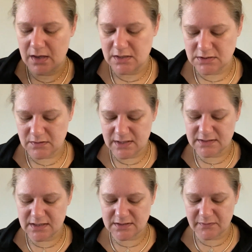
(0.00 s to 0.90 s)
So it's
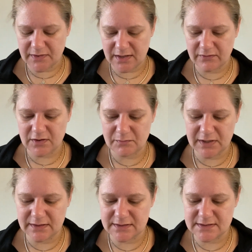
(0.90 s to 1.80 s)
not something I've
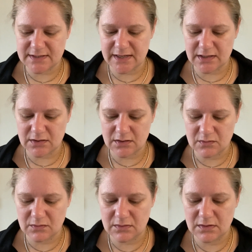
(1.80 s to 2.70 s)
completely decided
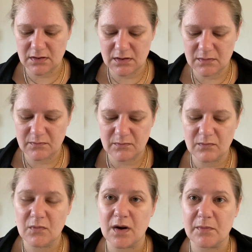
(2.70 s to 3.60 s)
on,
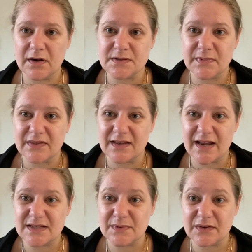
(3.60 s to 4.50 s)
what I'm gonna spend the
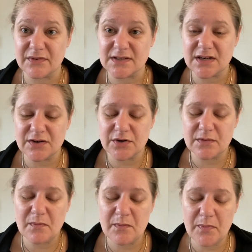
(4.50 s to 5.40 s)
last bit of this yarn
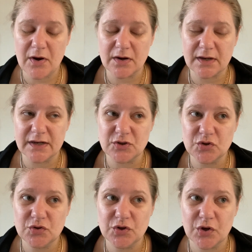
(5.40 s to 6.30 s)
on, but I
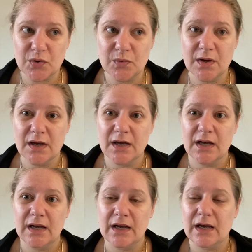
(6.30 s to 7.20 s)
do know,
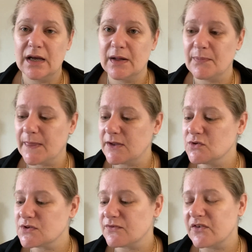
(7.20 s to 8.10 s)
I
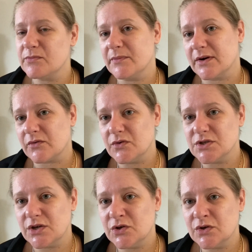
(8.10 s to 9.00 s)
used a 5mm
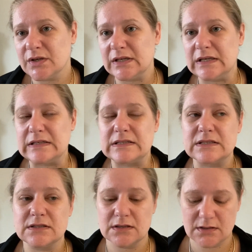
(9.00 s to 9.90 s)
crochet hook.
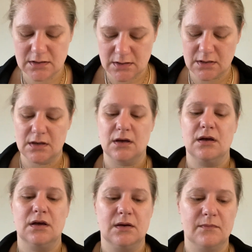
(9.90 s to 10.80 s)
It's
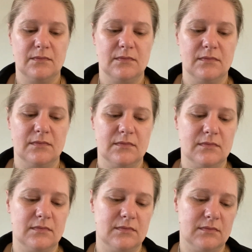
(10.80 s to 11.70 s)

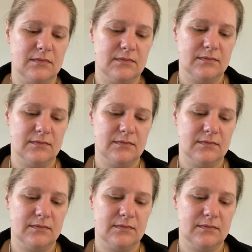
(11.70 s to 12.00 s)
20%